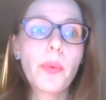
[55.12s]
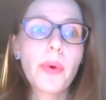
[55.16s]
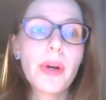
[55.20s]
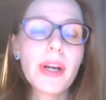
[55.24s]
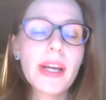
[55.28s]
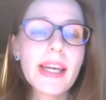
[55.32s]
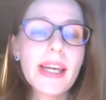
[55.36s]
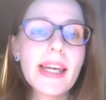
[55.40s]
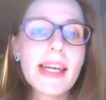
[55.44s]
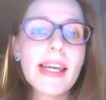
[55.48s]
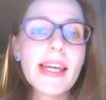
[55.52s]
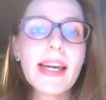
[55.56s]

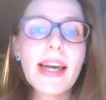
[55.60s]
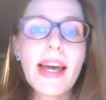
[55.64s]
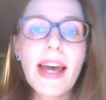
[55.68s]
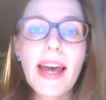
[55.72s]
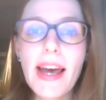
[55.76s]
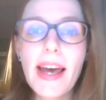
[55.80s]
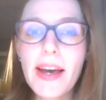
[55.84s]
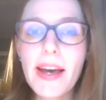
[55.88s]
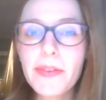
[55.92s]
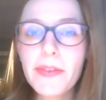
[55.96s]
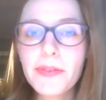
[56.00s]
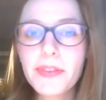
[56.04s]
We
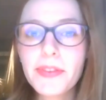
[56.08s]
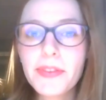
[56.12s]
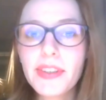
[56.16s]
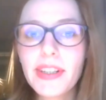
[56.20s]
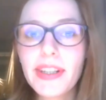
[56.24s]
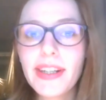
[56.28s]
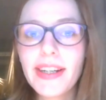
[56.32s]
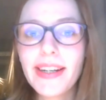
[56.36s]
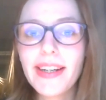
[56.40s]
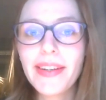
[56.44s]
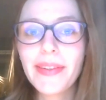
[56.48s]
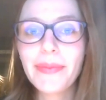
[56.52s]
have
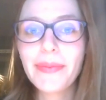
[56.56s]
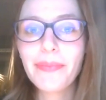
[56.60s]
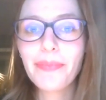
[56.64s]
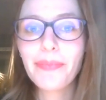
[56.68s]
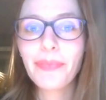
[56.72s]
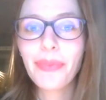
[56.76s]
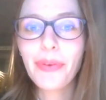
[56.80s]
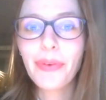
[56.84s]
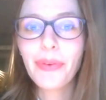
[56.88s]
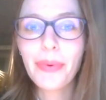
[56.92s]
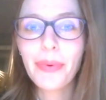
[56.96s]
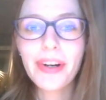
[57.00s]
a
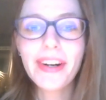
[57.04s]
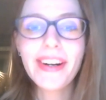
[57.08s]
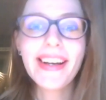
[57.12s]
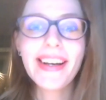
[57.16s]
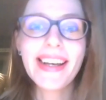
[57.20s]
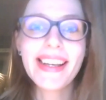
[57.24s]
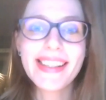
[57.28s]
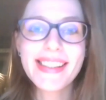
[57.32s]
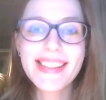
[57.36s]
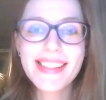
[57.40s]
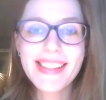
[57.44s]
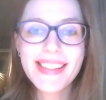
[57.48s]
very
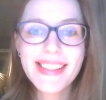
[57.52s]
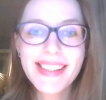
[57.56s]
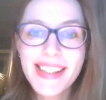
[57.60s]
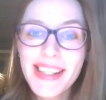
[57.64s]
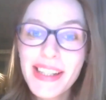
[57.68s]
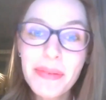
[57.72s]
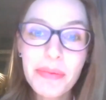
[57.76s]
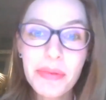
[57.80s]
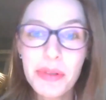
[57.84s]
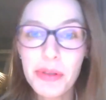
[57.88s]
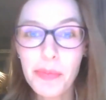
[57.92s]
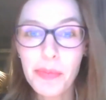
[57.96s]

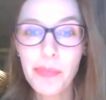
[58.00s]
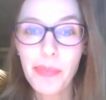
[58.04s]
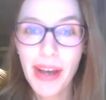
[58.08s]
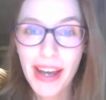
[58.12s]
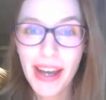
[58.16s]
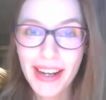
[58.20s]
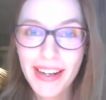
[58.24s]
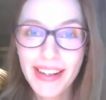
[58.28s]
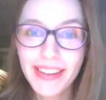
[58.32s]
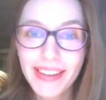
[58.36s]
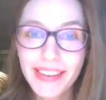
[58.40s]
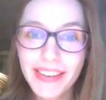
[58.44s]
esteemed
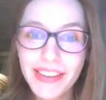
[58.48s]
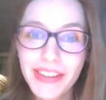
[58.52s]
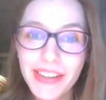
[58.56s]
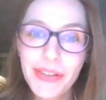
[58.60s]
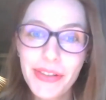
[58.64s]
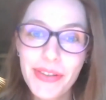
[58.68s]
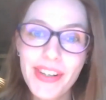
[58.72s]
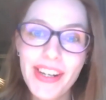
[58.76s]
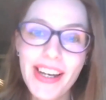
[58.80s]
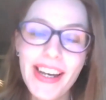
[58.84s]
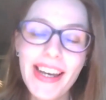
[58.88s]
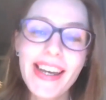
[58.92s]
panel
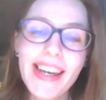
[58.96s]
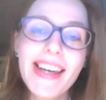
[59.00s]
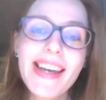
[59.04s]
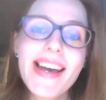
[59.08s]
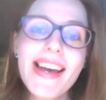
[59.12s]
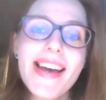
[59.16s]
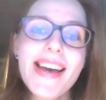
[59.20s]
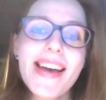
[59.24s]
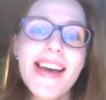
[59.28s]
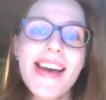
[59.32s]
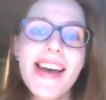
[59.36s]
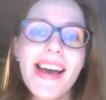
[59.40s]
today,
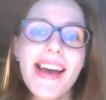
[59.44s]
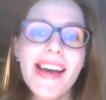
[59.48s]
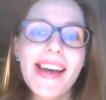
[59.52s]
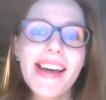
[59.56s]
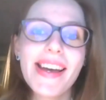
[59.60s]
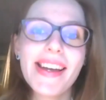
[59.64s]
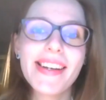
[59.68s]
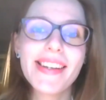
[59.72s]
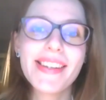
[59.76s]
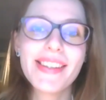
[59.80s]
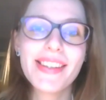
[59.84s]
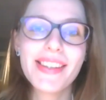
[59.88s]

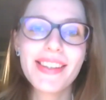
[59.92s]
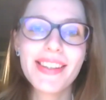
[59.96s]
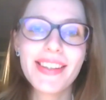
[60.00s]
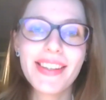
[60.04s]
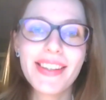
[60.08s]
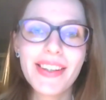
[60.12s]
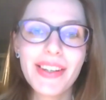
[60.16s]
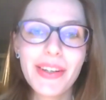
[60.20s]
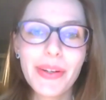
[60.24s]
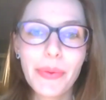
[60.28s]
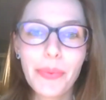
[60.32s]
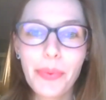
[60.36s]
and
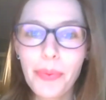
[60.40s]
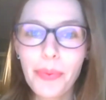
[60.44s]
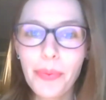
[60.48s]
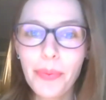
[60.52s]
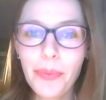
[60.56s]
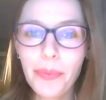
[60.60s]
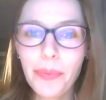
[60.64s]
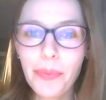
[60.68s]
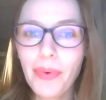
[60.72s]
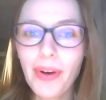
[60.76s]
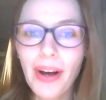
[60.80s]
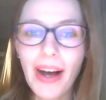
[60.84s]

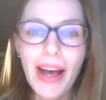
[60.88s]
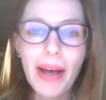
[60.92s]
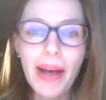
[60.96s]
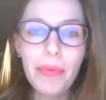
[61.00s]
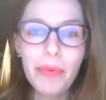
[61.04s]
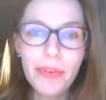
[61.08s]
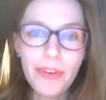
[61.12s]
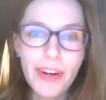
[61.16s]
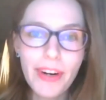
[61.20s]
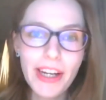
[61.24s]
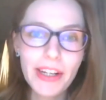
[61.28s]
I am